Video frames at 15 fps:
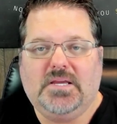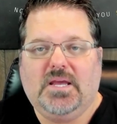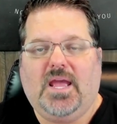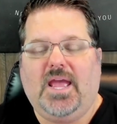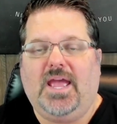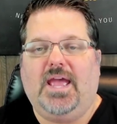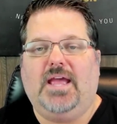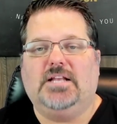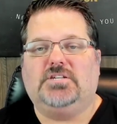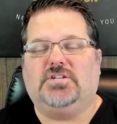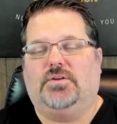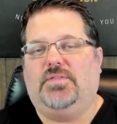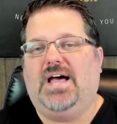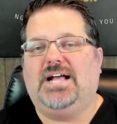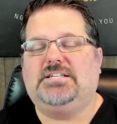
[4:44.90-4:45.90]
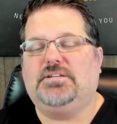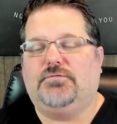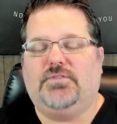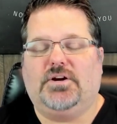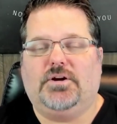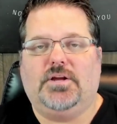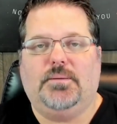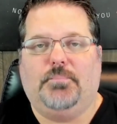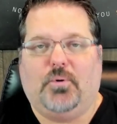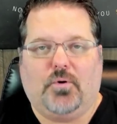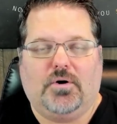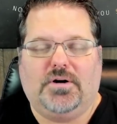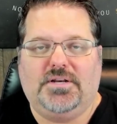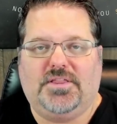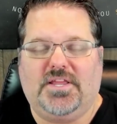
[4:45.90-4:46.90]
And so that's a very
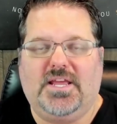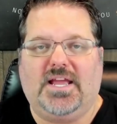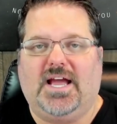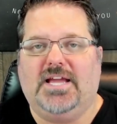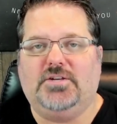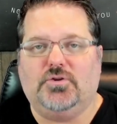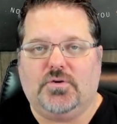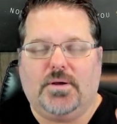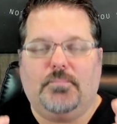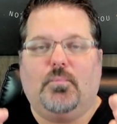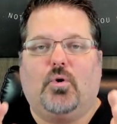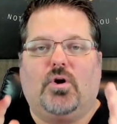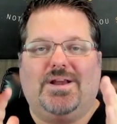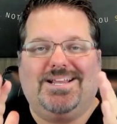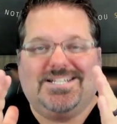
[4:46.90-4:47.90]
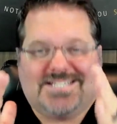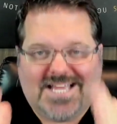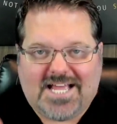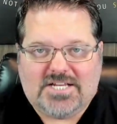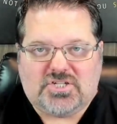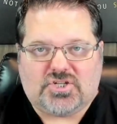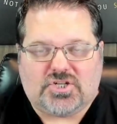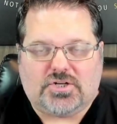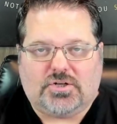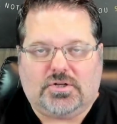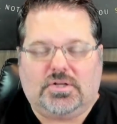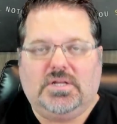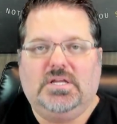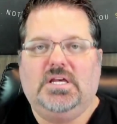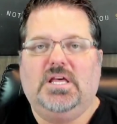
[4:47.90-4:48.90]
important thing. I do it more
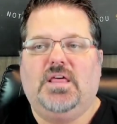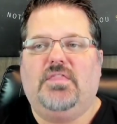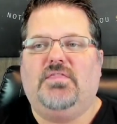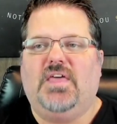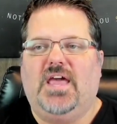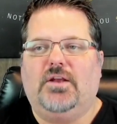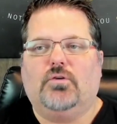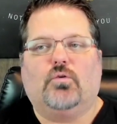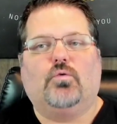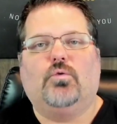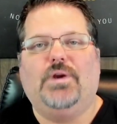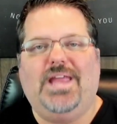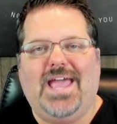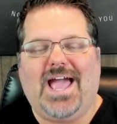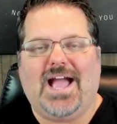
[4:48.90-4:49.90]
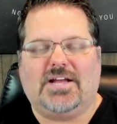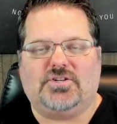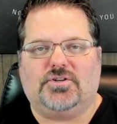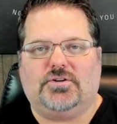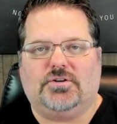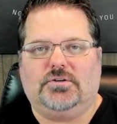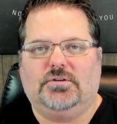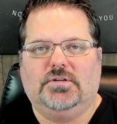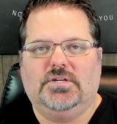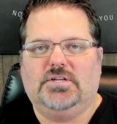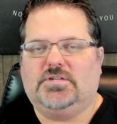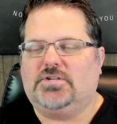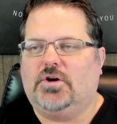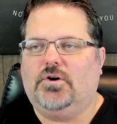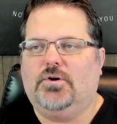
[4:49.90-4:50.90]
intentional than reactional.
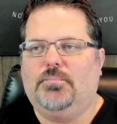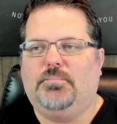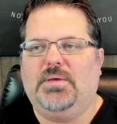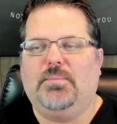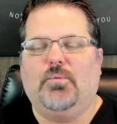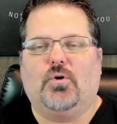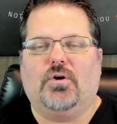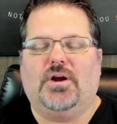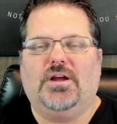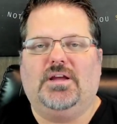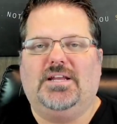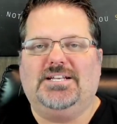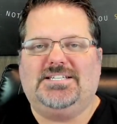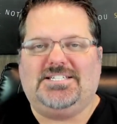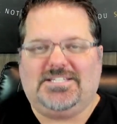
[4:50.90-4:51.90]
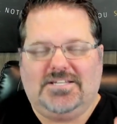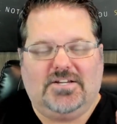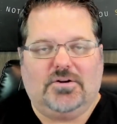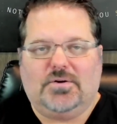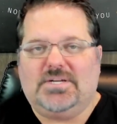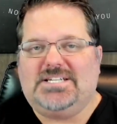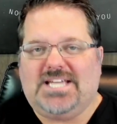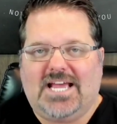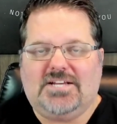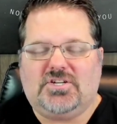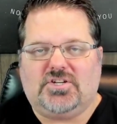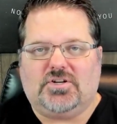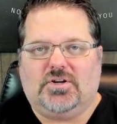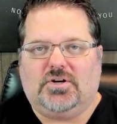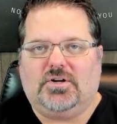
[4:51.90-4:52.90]
So be more
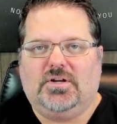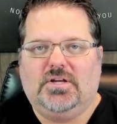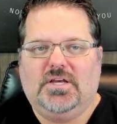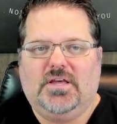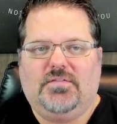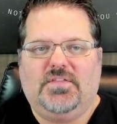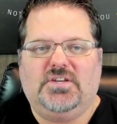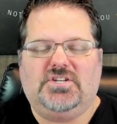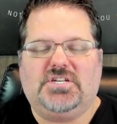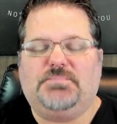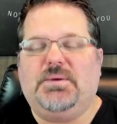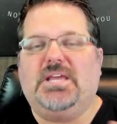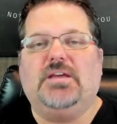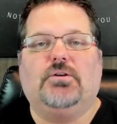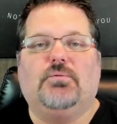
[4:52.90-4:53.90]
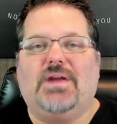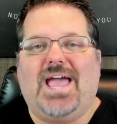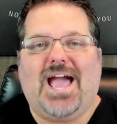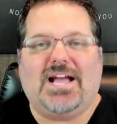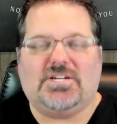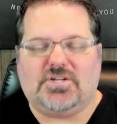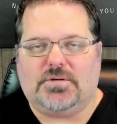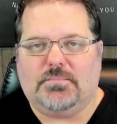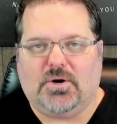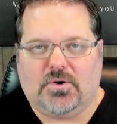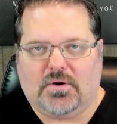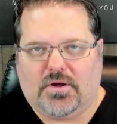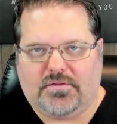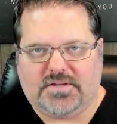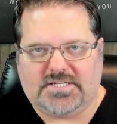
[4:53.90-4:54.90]
intentional than just being in reaction
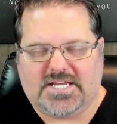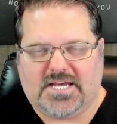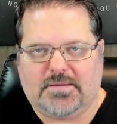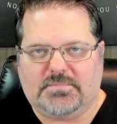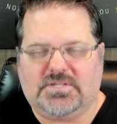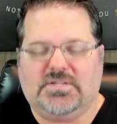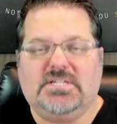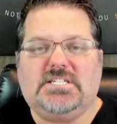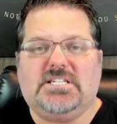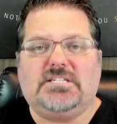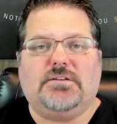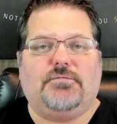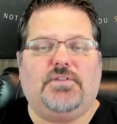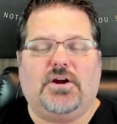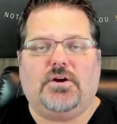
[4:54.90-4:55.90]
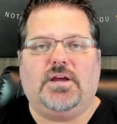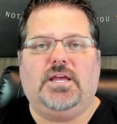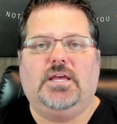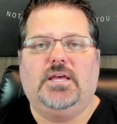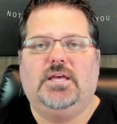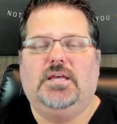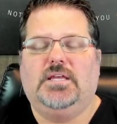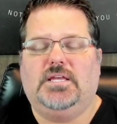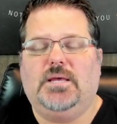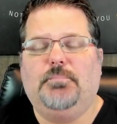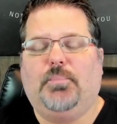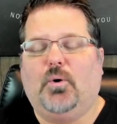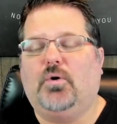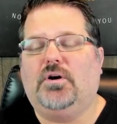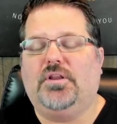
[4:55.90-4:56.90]
mode all the time. So this is a very
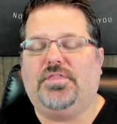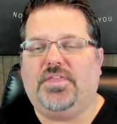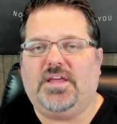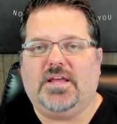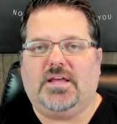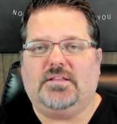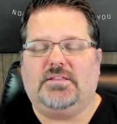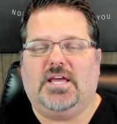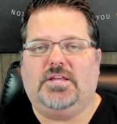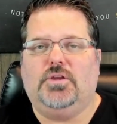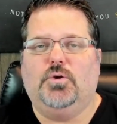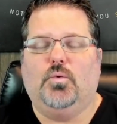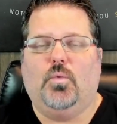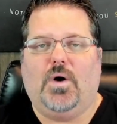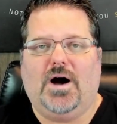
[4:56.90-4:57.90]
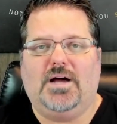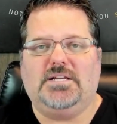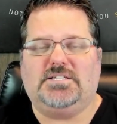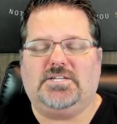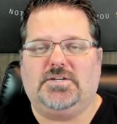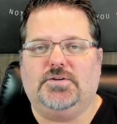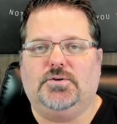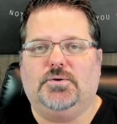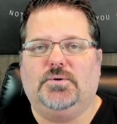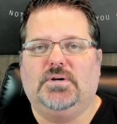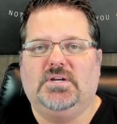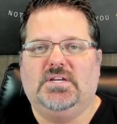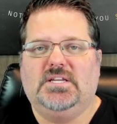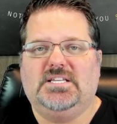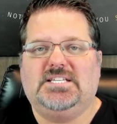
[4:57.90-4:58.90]
important thing that you want to
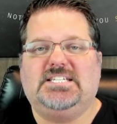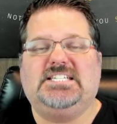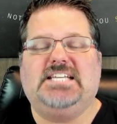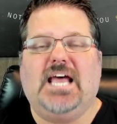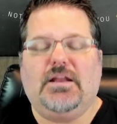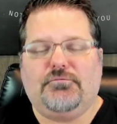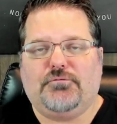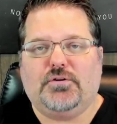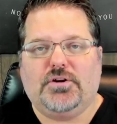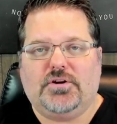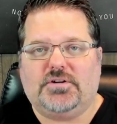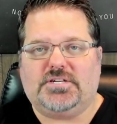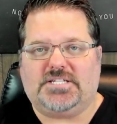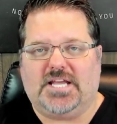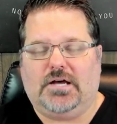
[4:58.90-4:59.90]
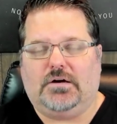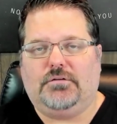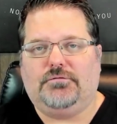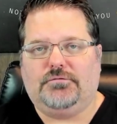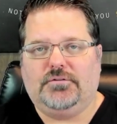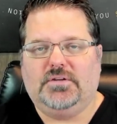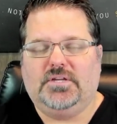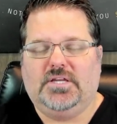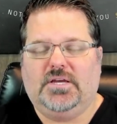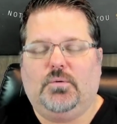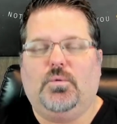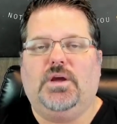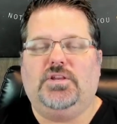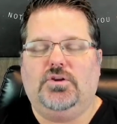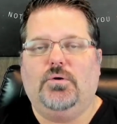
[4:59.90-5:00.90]
set for yourself
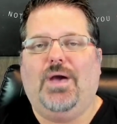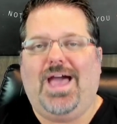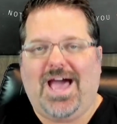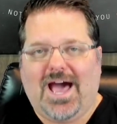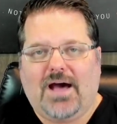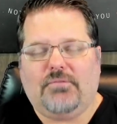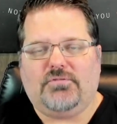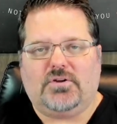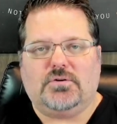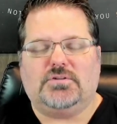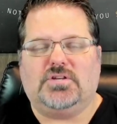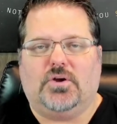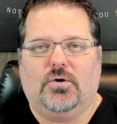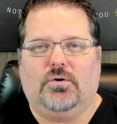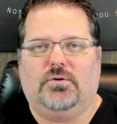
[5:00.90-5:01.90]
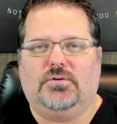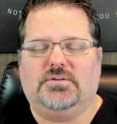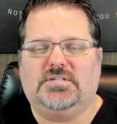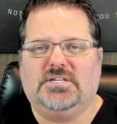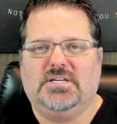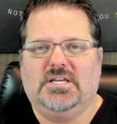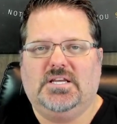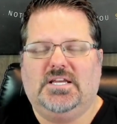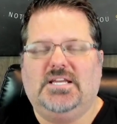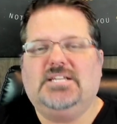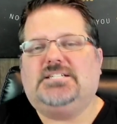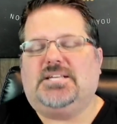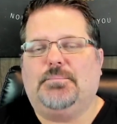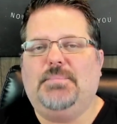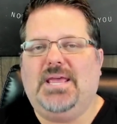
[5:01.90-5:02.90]
when you have those goals
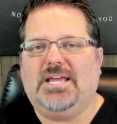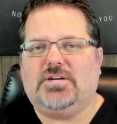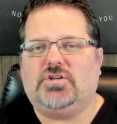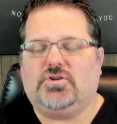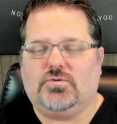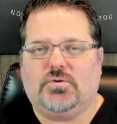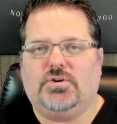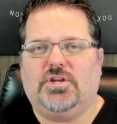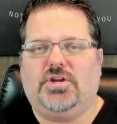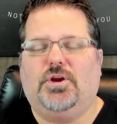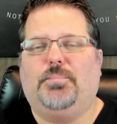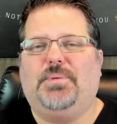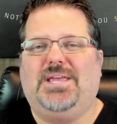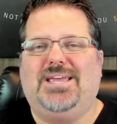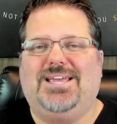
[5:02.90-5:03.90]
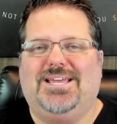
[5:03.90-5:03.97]
is to make sure that you're being